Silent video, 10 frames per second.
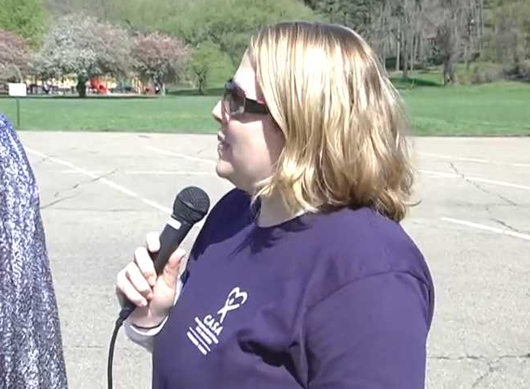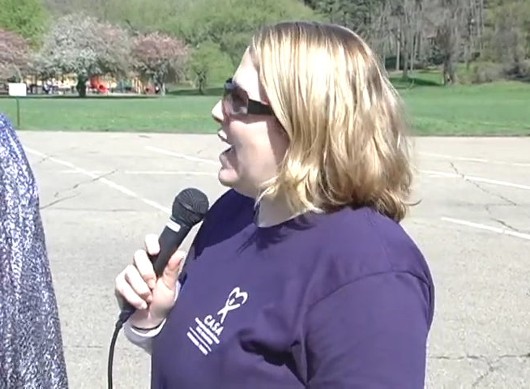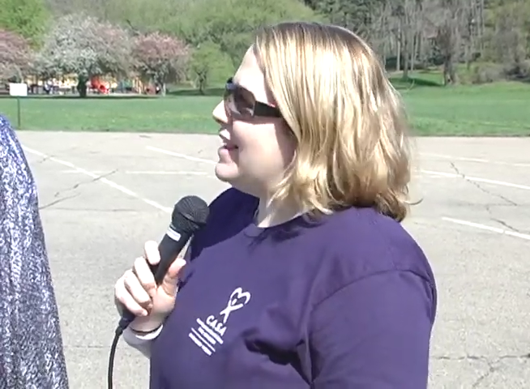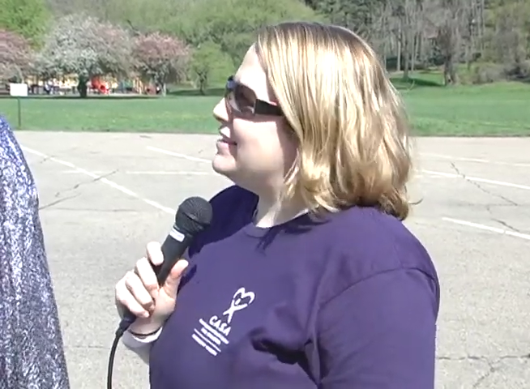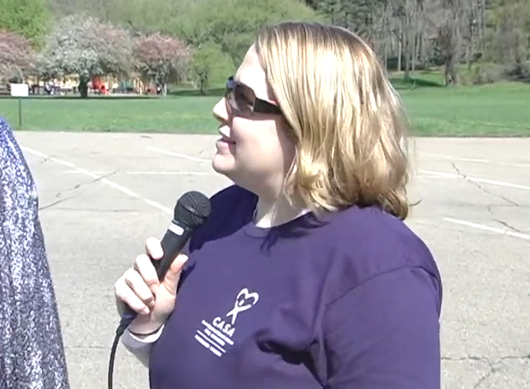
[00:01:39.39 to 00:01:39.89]

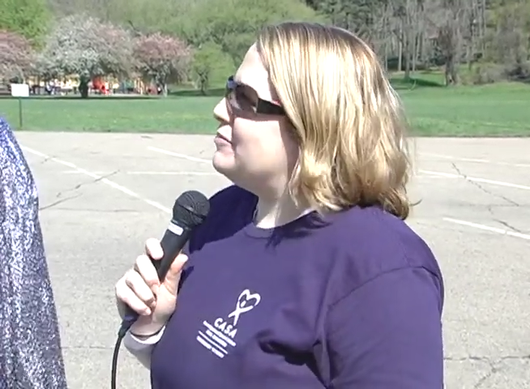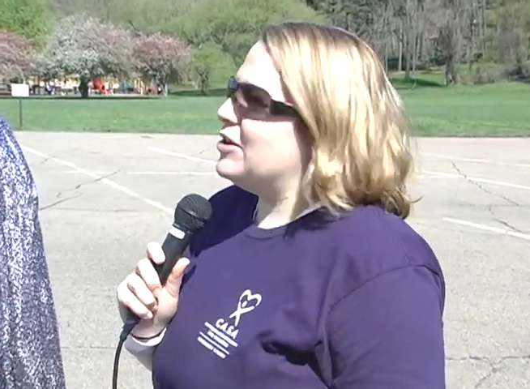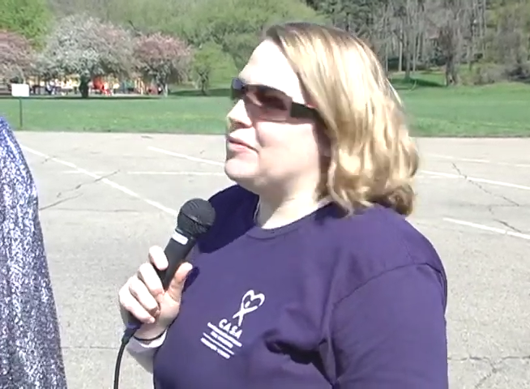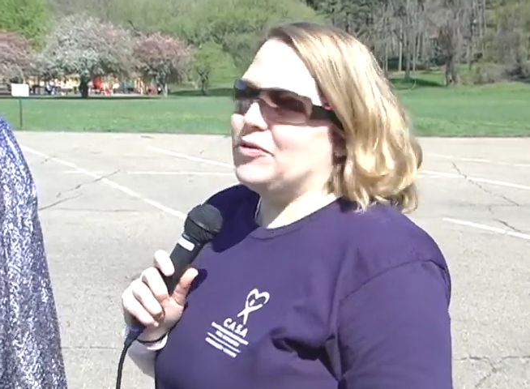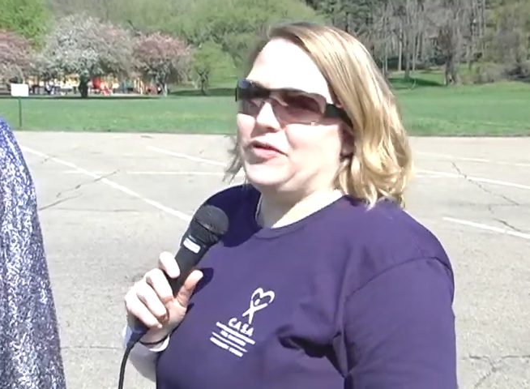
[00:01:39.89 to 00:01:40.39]
past, and we're
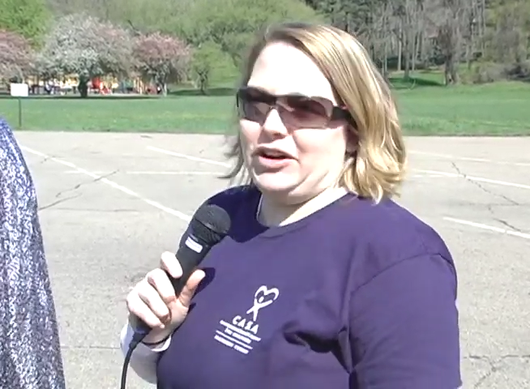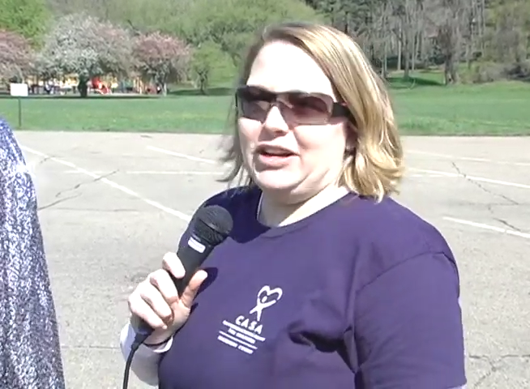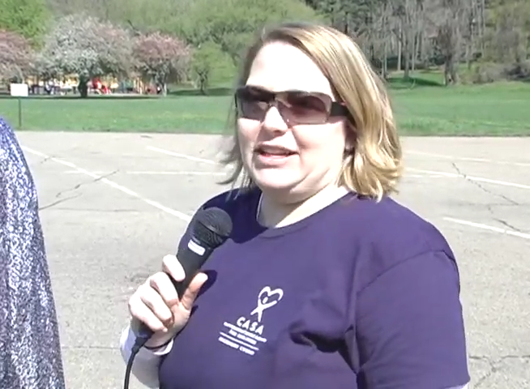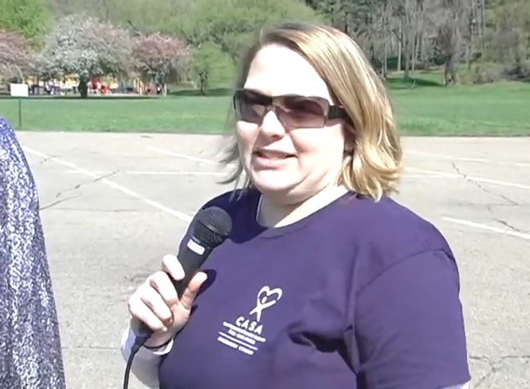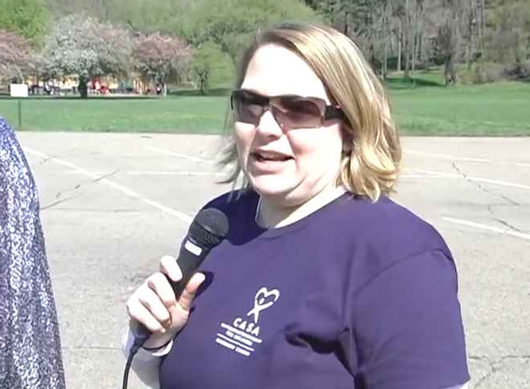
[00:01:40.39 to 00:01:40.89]
and we're
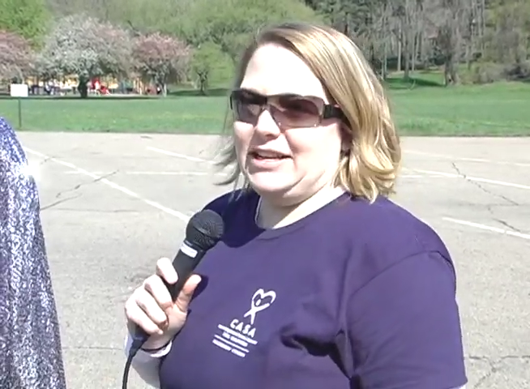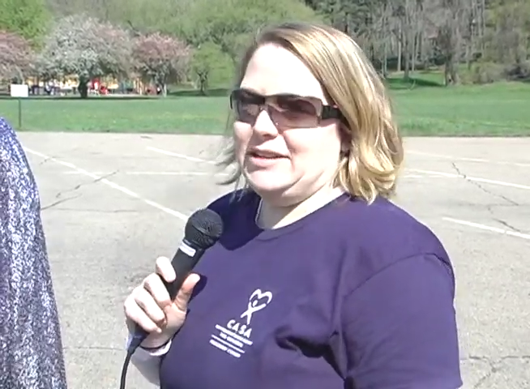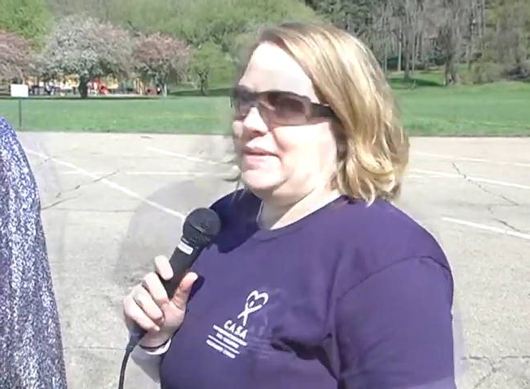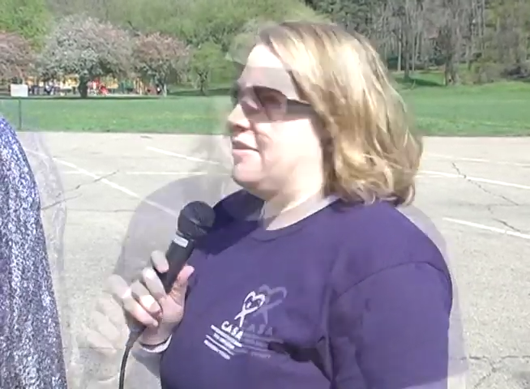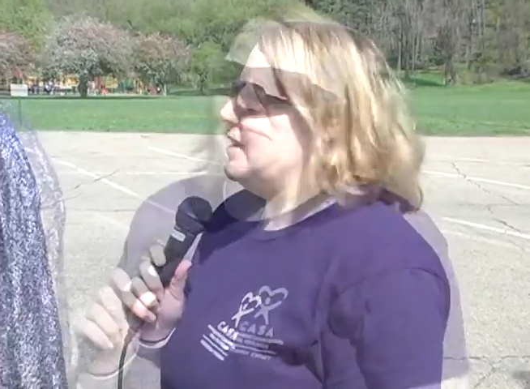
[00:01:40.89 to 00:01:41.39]
very excited
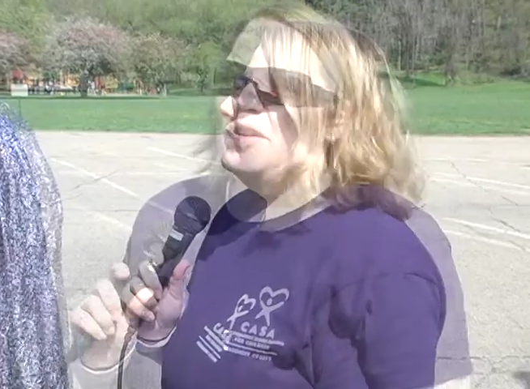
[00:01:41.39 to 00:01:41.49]
about it.